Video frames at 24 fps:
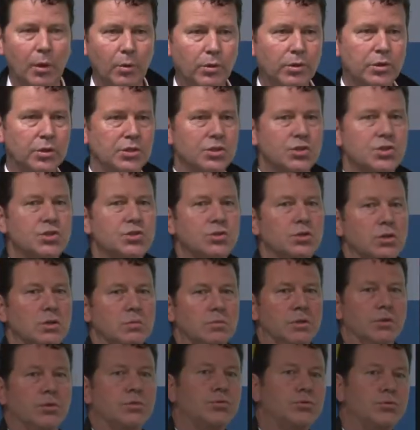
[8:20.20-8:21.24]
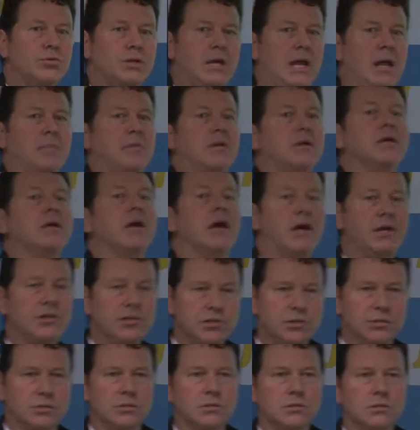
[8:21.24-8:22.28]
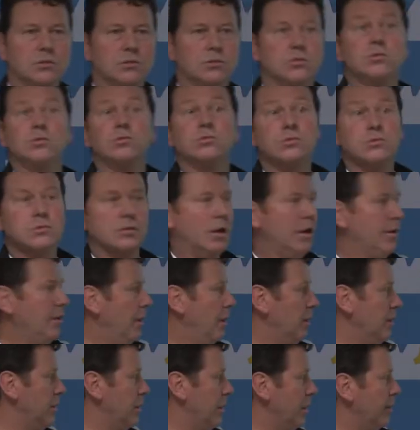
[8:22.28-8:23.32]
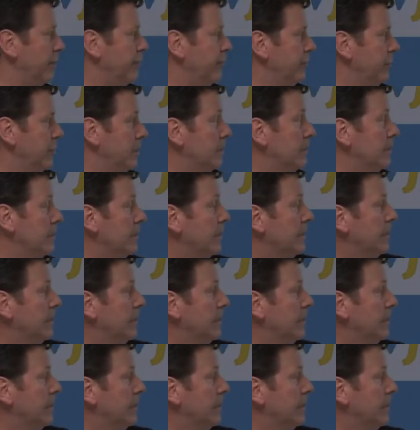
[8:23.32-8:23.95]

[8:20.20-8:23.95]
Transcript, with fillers: will consume it through the applications and tools like Yellowfin